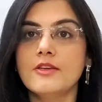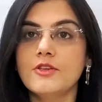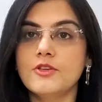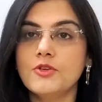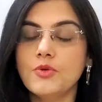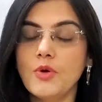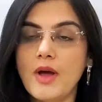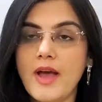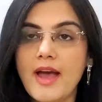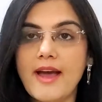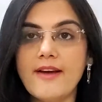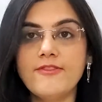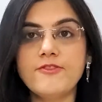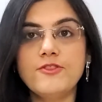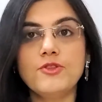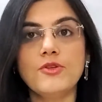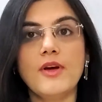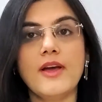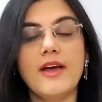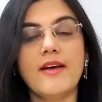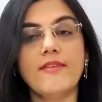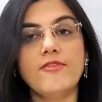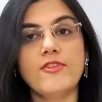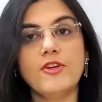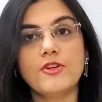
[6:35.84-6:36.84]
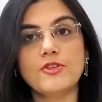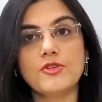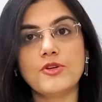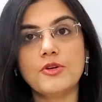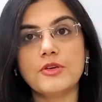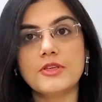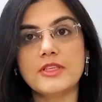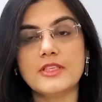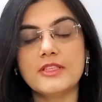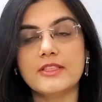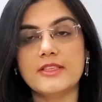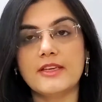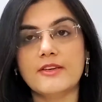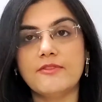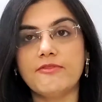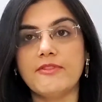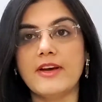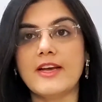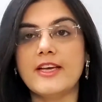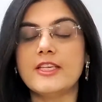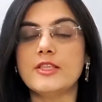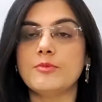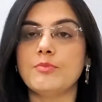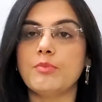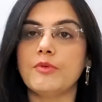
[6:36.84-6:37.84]
you have to have your doctor's
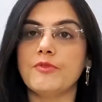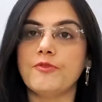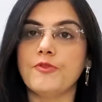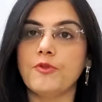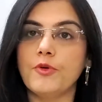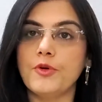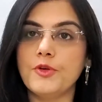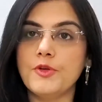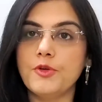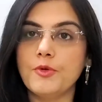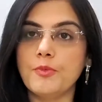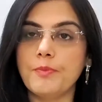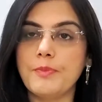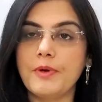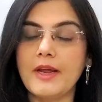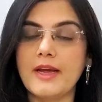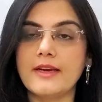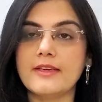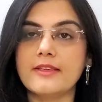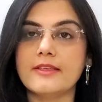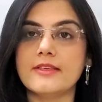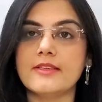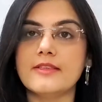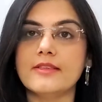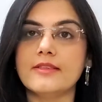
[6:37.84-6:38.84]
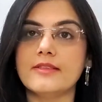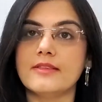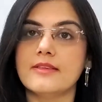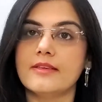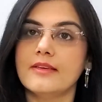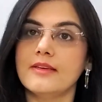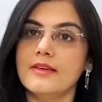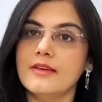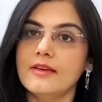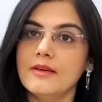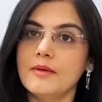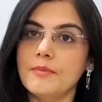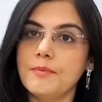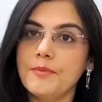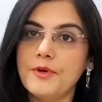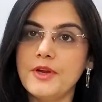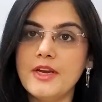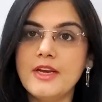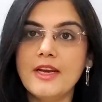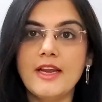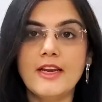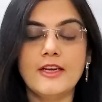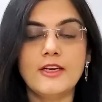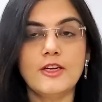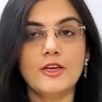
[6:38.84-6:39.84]
advice before you practice
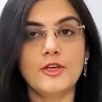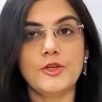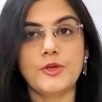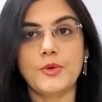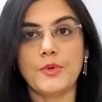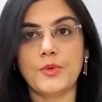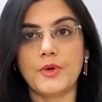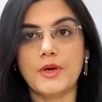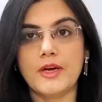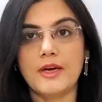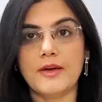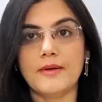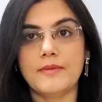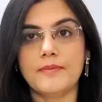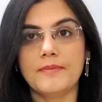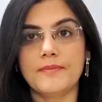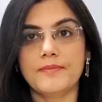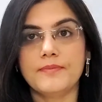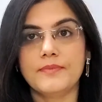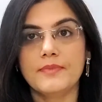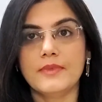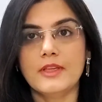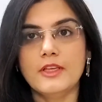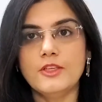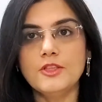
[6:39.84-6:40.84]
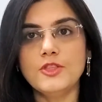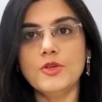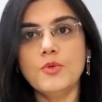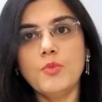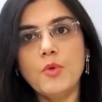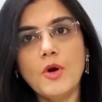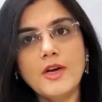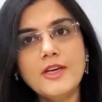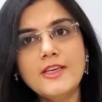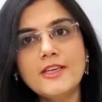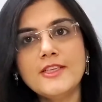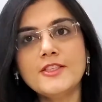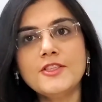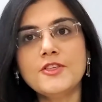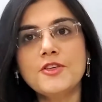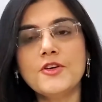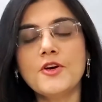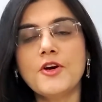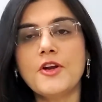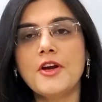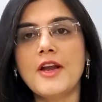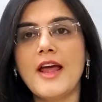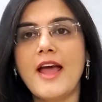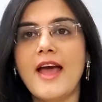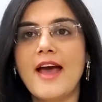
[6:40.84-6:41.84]
prenatal yoga. So what does
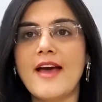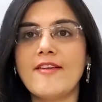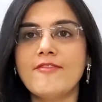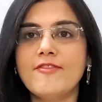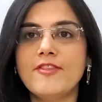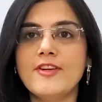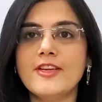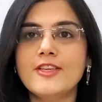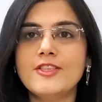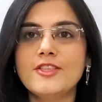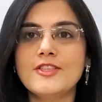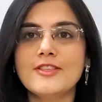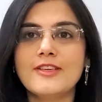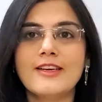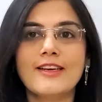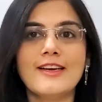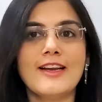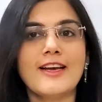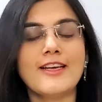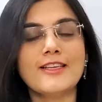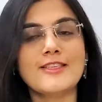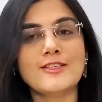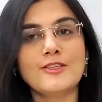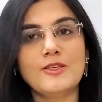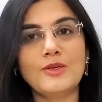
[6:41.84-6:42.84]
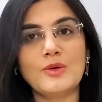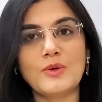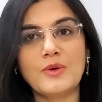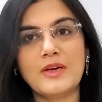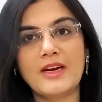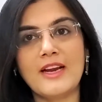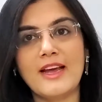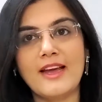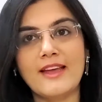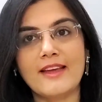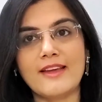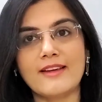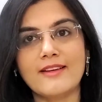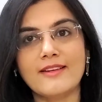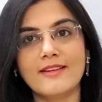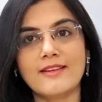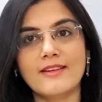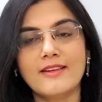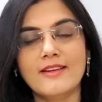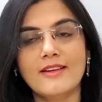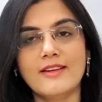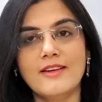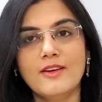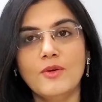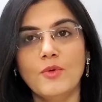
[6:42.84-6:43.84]
your average class look like?
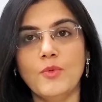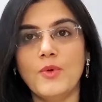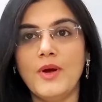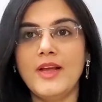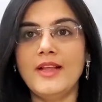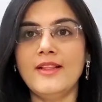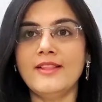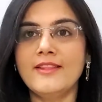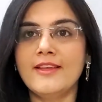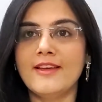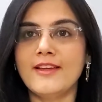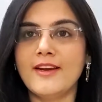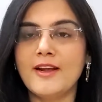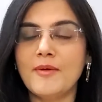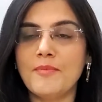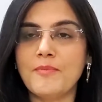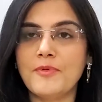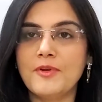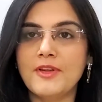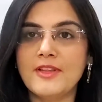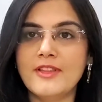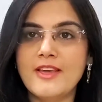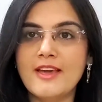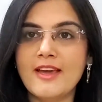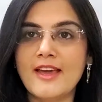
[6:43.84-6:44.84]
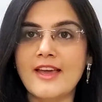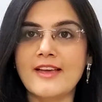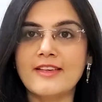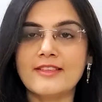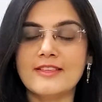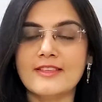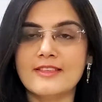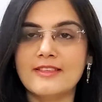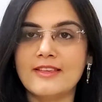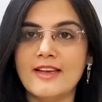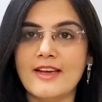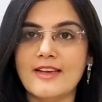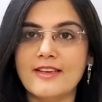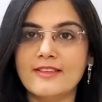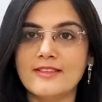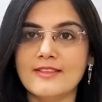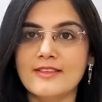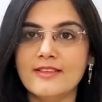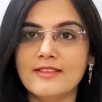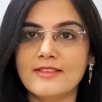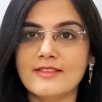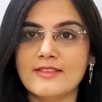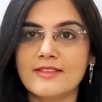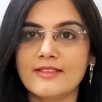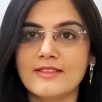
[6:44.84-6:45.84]
Well, there are breathing
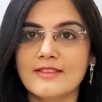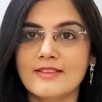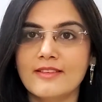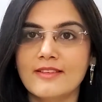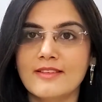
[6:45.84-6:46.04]
exercises,